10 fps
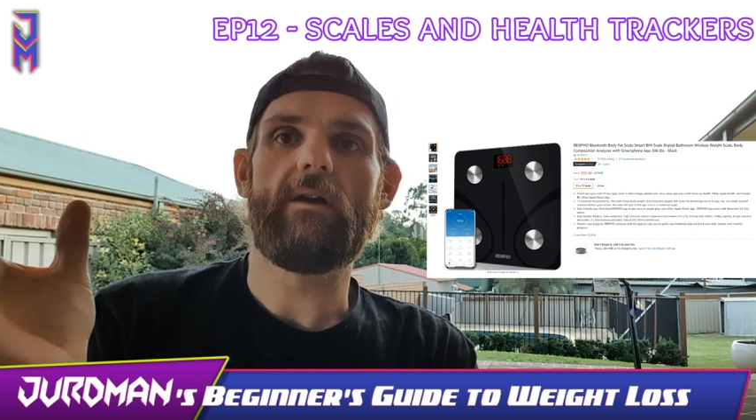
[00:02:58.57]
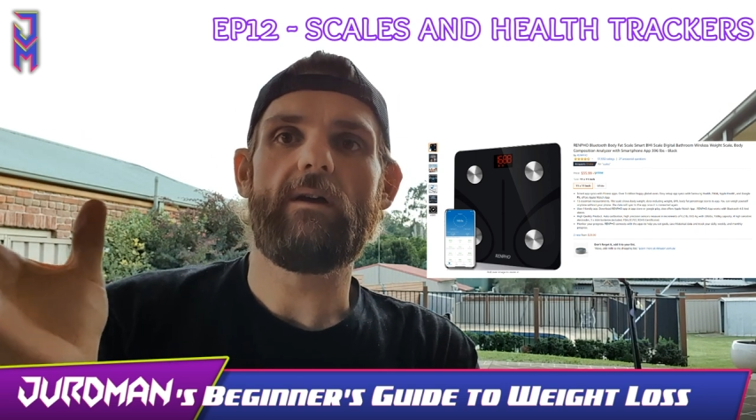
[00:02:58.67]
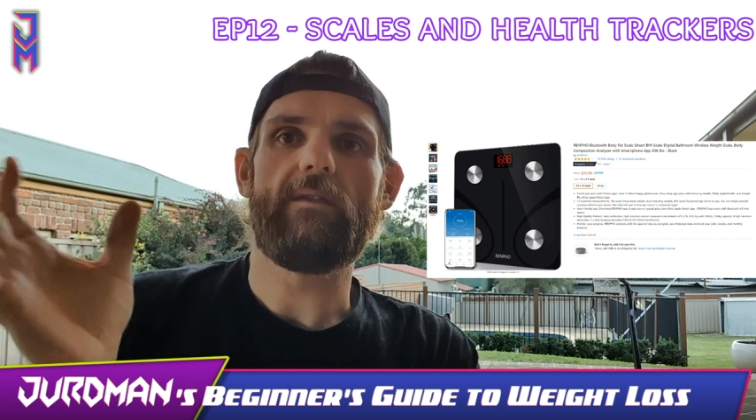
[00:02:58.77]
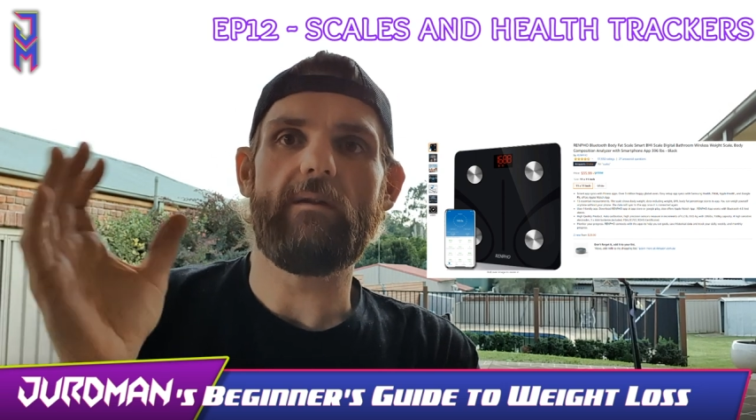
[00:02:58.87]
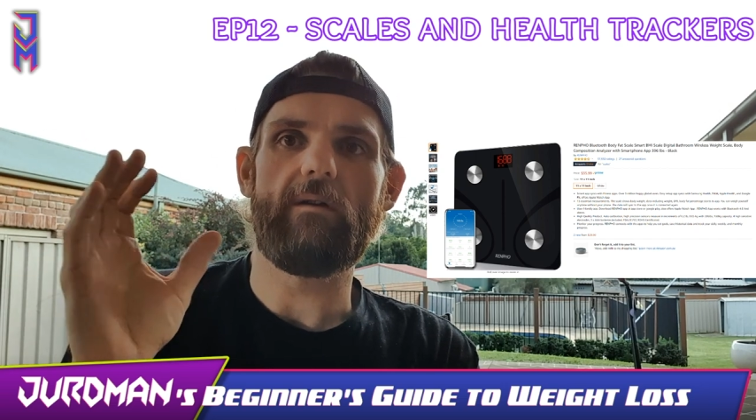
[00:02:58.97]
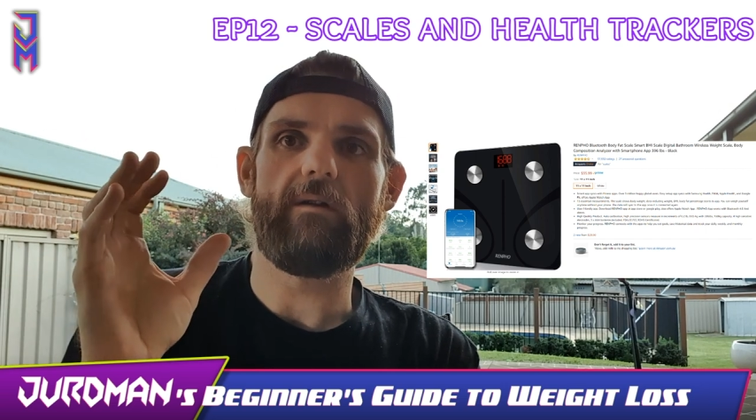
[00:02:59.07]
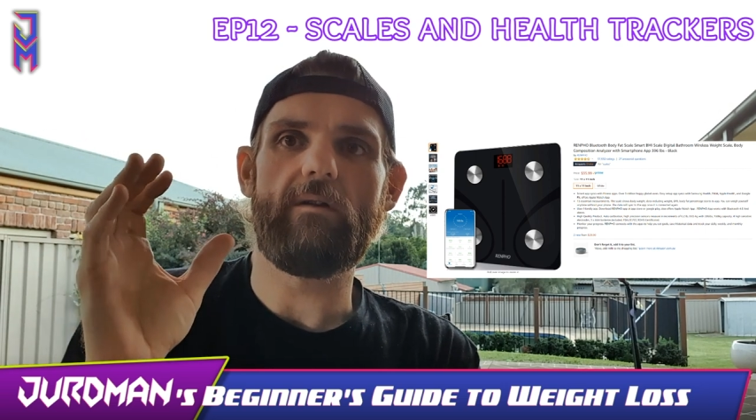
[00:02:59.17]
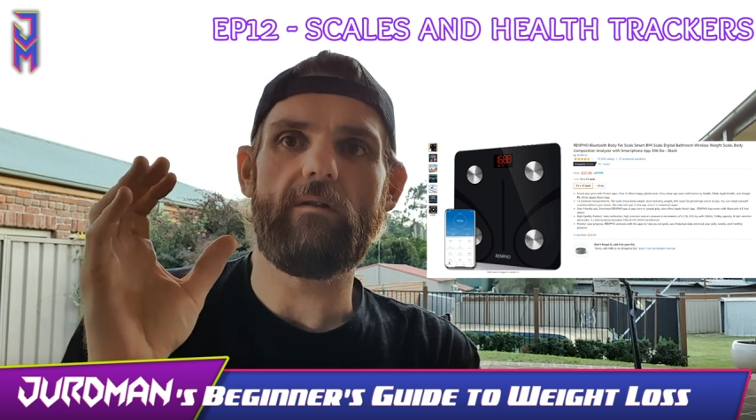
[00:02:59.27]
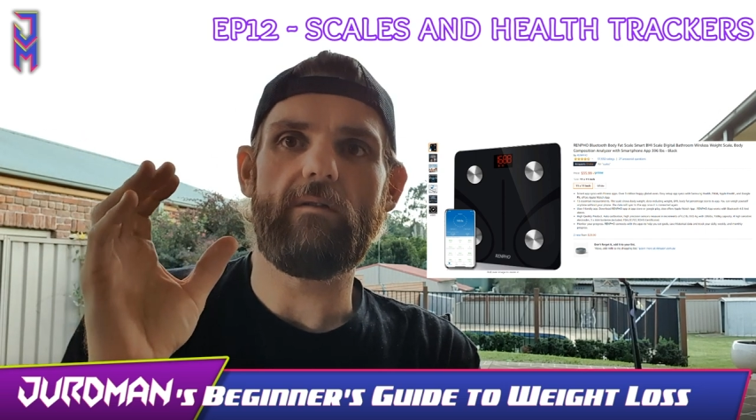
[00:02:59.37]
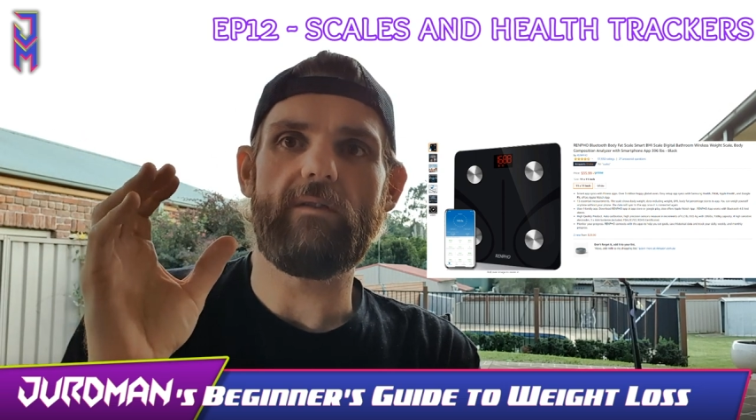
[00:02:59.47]

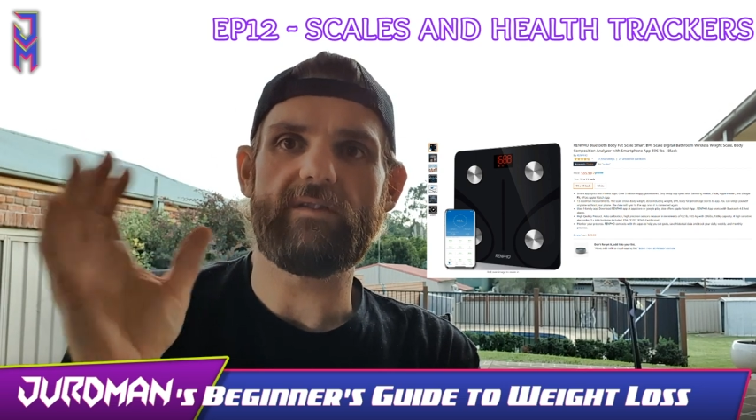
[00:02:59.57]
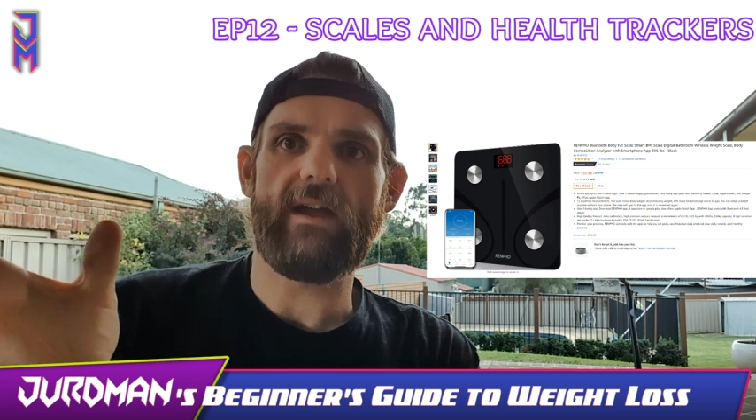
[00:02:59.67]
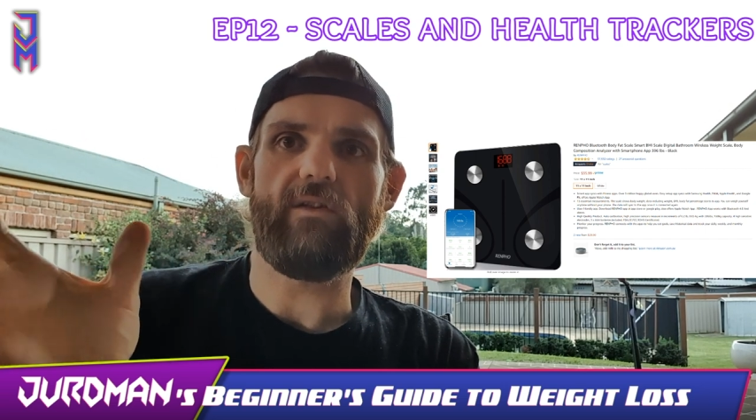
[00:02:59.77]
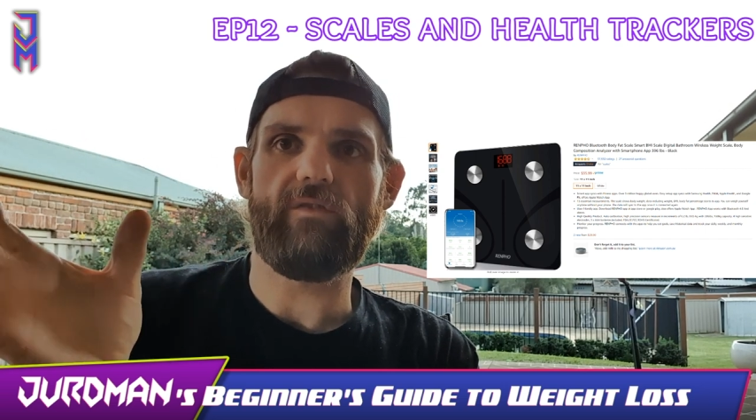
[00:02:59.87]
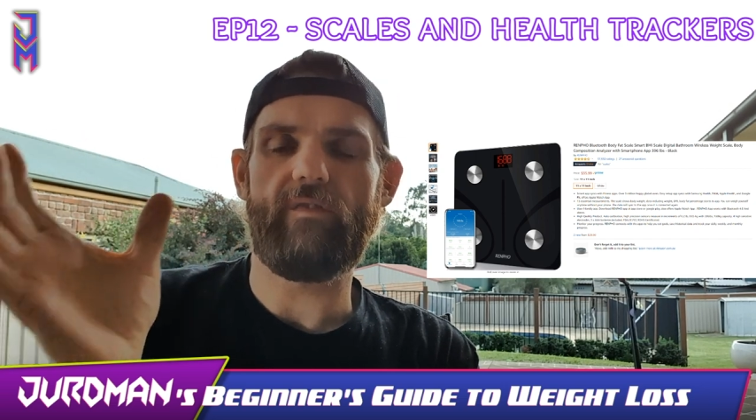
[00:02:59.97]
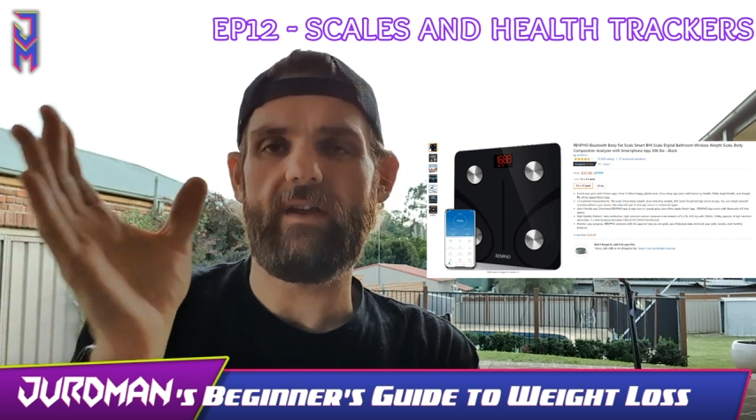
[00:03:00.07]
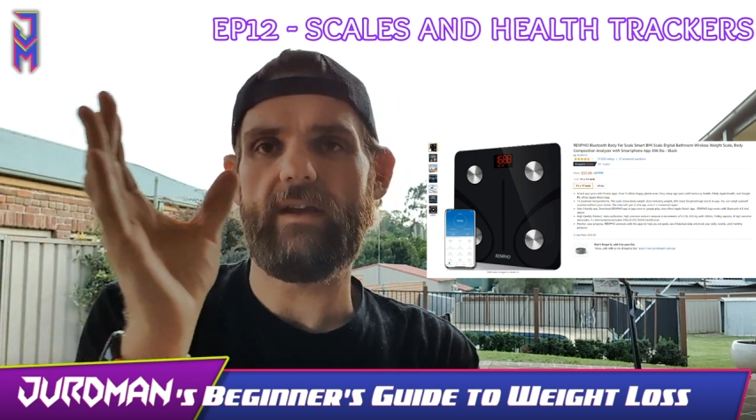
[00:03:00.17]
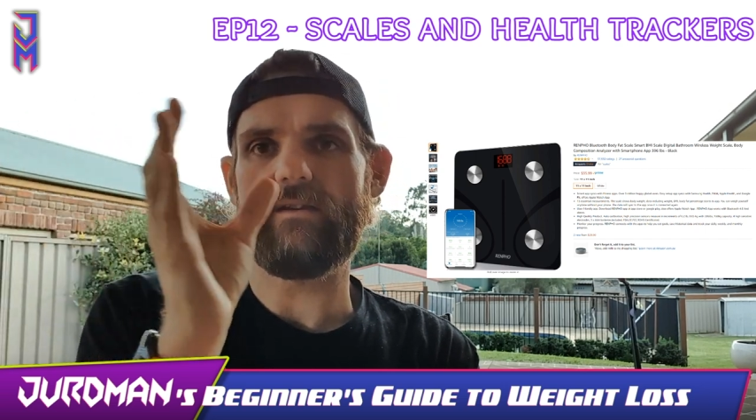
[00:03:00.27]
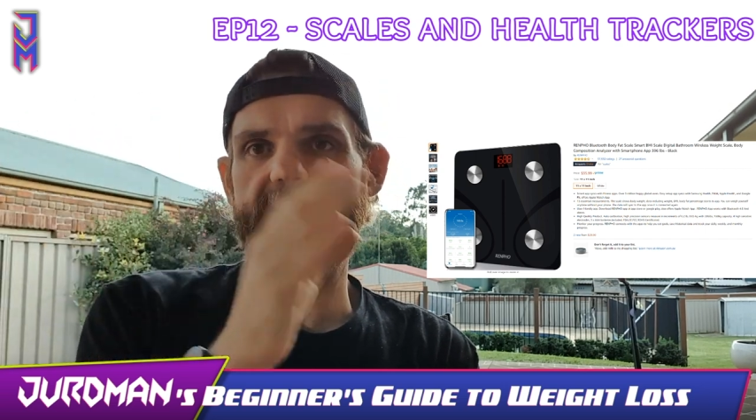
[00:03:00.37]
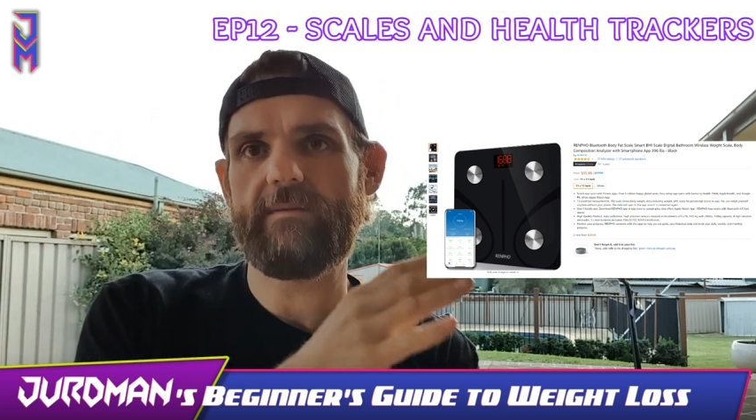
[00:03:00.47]
The scales feed
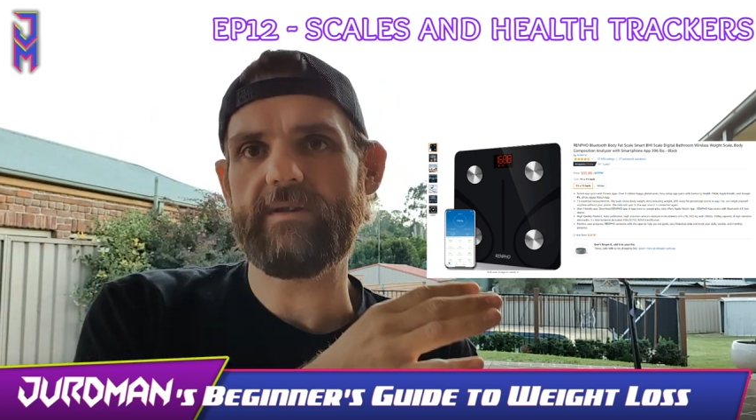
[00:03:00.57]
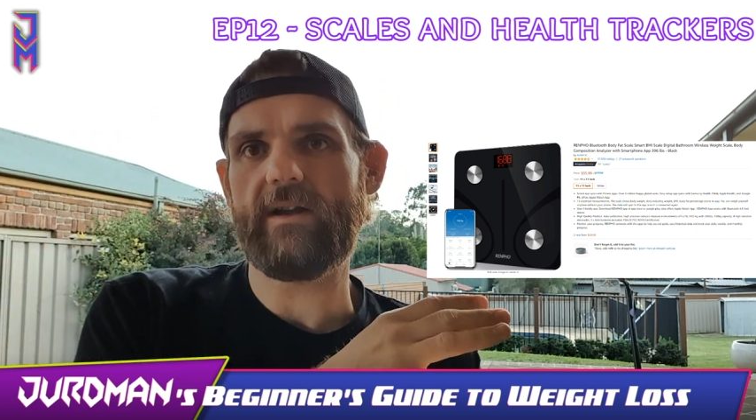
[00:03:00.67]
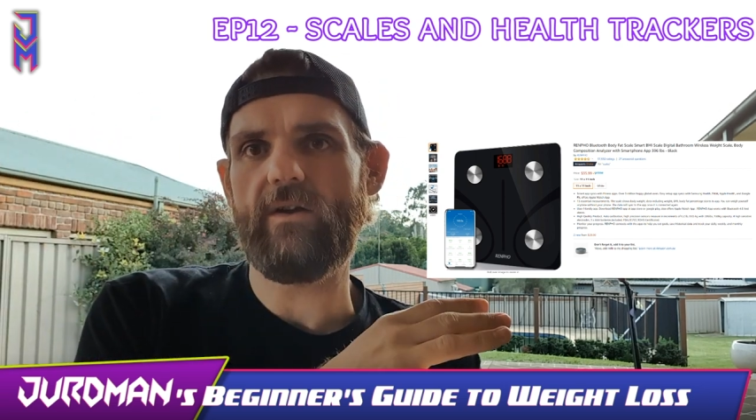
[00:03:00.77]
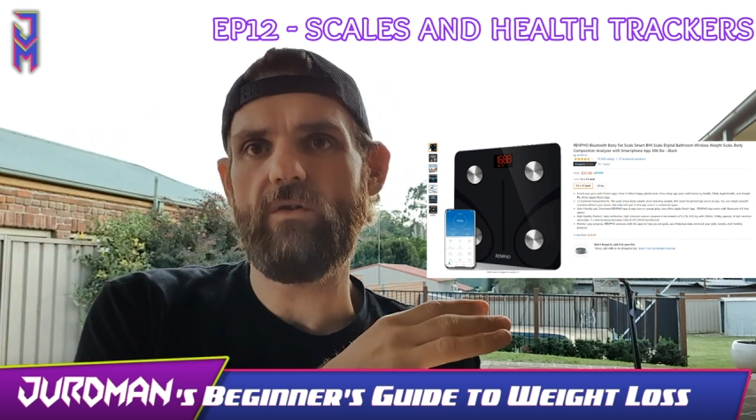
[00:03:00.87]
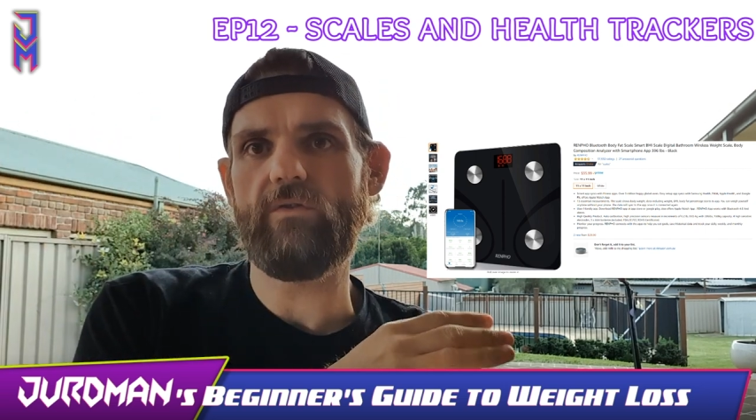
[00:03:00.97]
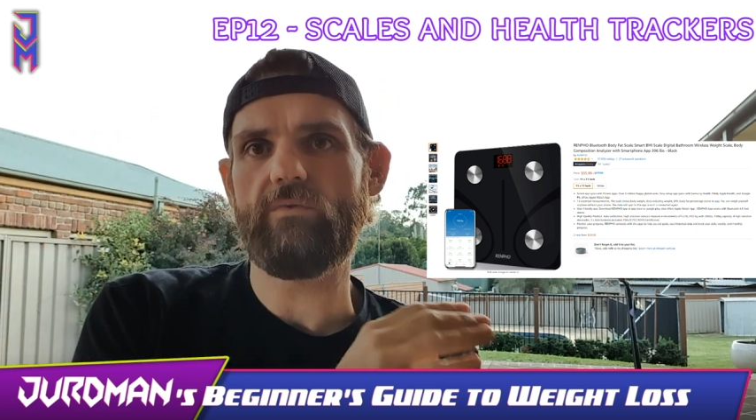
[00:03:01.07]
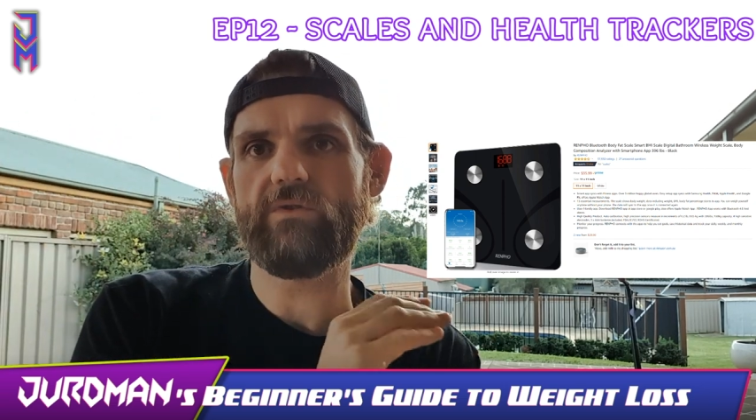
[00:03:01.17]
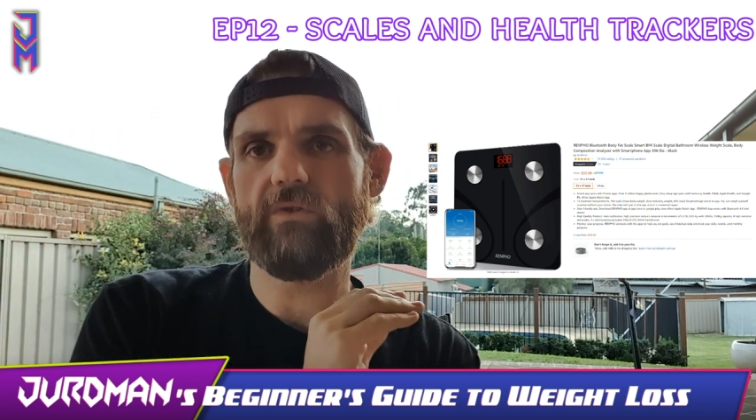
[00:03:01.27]
into Samsung Health, which